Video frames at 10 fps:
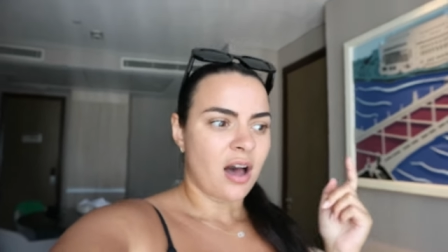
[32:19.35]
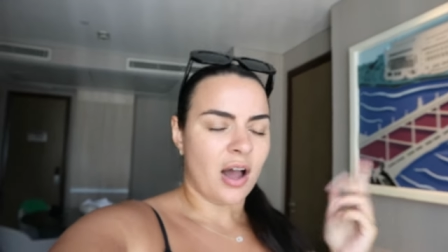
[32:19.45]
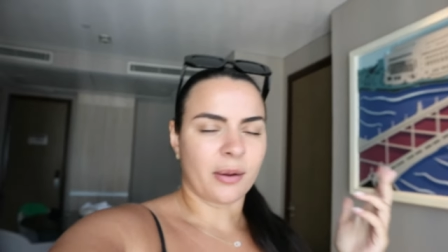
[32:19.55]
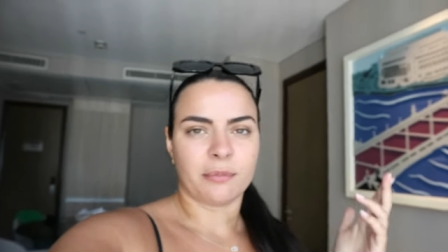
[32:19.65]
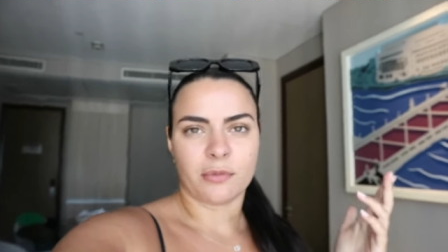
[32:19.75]

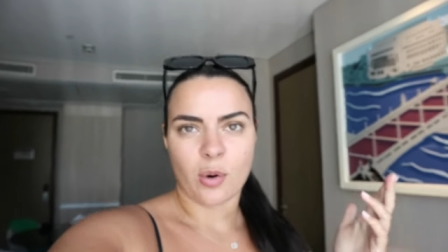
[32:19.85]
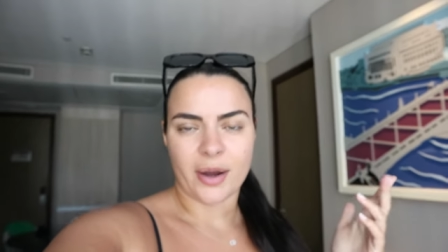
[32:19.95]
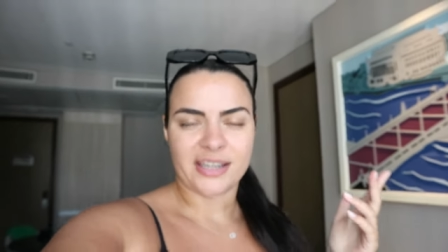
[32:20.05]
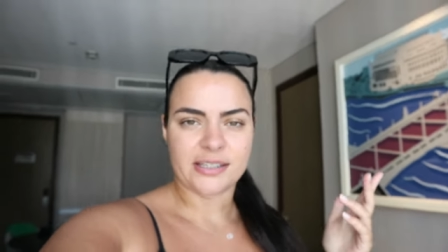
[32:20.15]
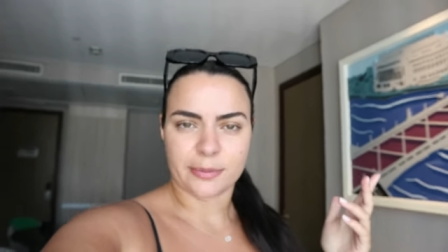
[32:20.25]
I'm
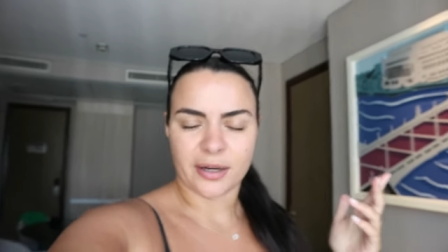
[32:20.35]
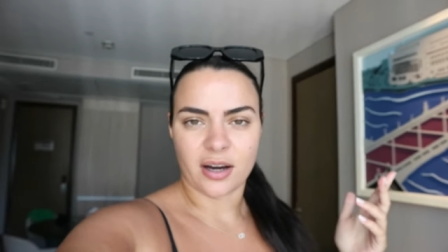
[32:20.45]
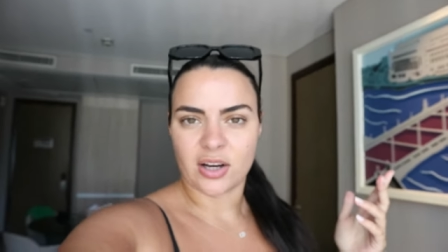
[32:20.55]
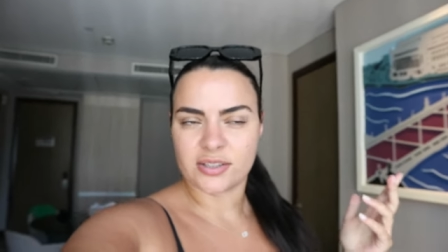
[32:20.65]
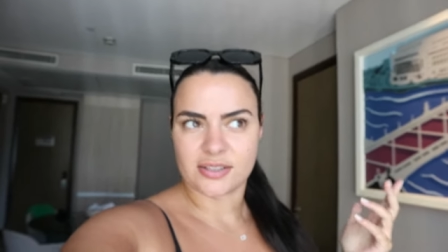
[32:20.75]
quite into my
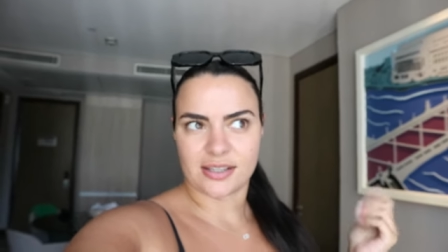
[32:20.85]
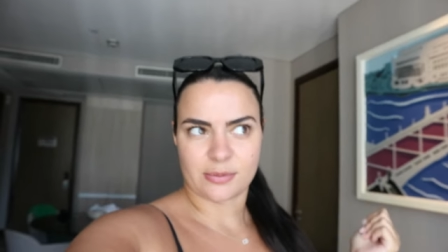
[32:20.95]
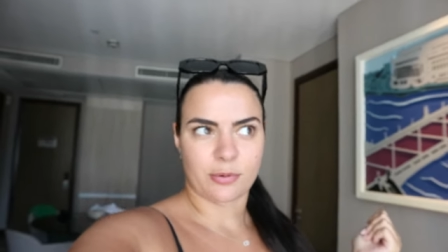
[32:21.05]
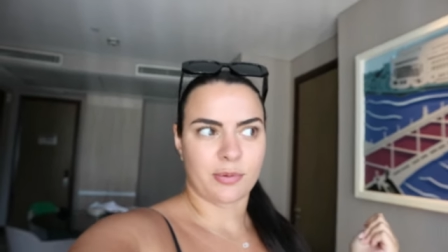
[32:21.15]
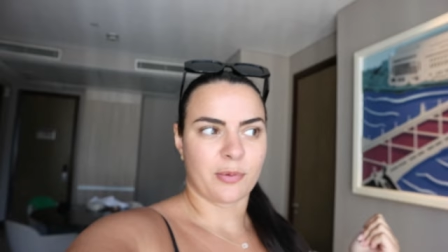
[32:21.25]
art so
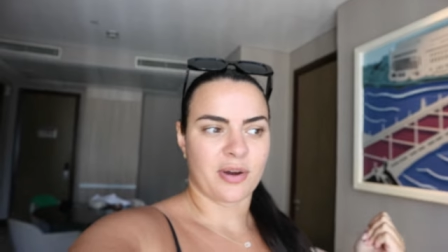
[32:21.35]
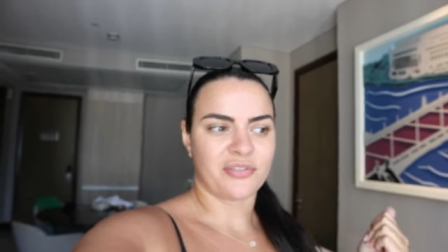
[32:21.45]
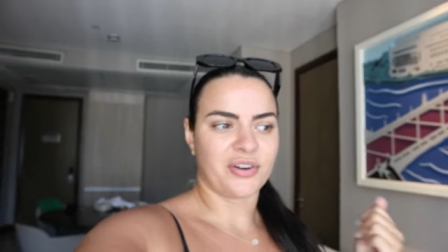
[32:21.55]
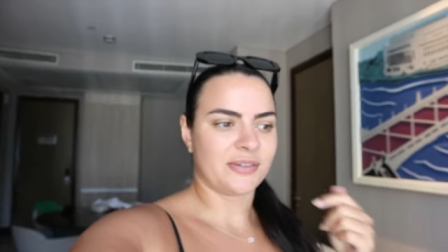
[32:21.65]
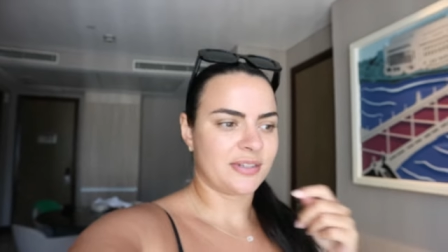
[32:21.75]
that's probably why I
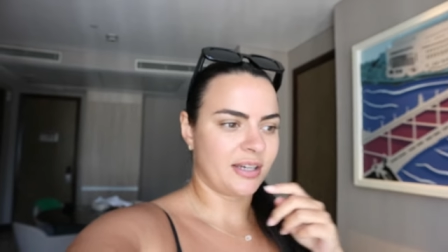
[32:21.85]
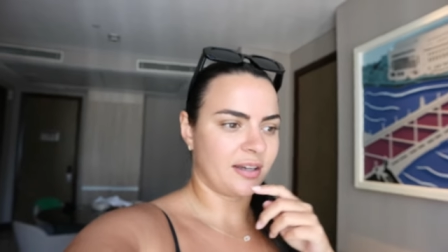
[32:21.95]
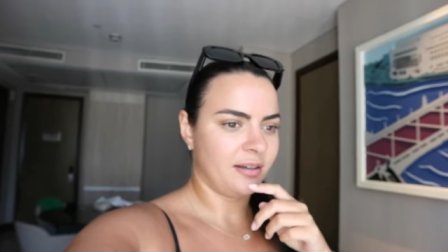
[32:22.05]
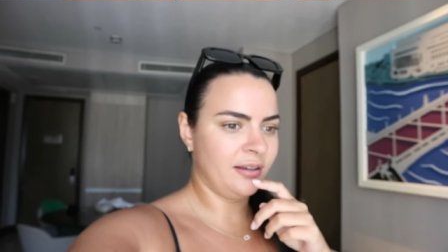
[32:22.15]
find it